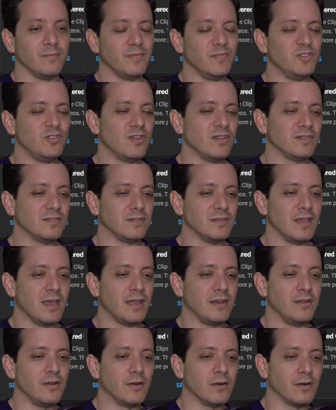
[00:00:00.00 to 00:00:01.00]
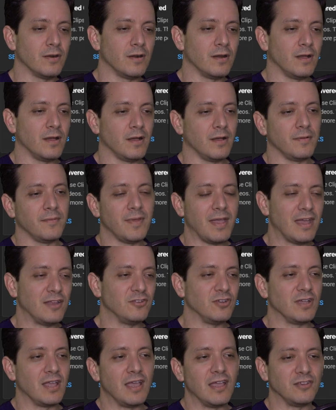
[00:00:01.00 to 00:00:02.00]
just get your
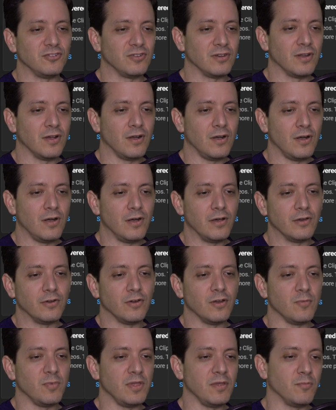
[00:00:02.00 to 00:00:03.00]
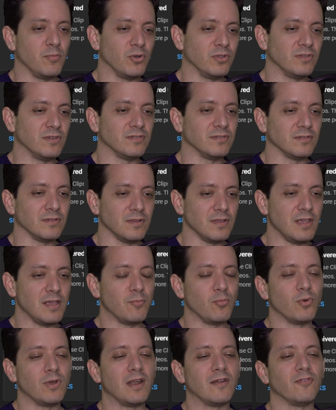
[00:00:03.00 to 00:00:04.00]
education on, or to be put to
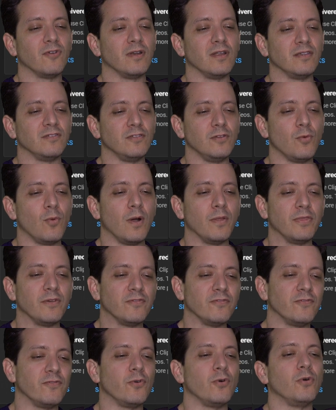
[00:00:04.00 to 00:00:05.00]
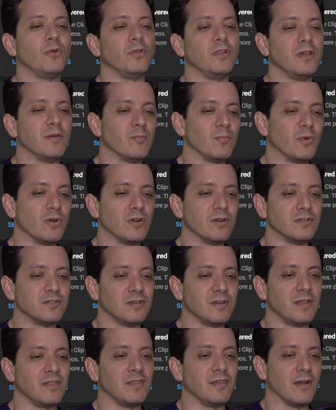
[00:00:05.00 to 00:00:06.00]
sleep, whatever it is. You want the full
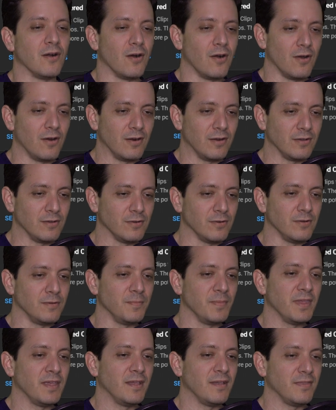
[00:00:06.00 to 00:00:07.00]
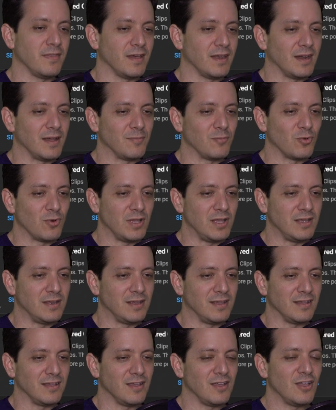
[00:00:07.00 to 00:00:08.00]
immersion in the article that I'm
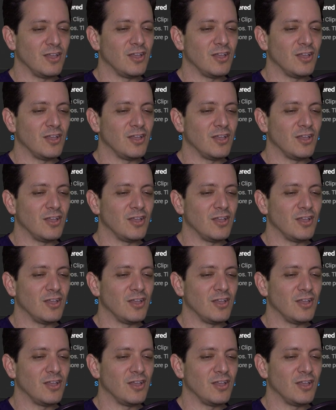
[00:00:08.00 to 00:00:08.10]
reading.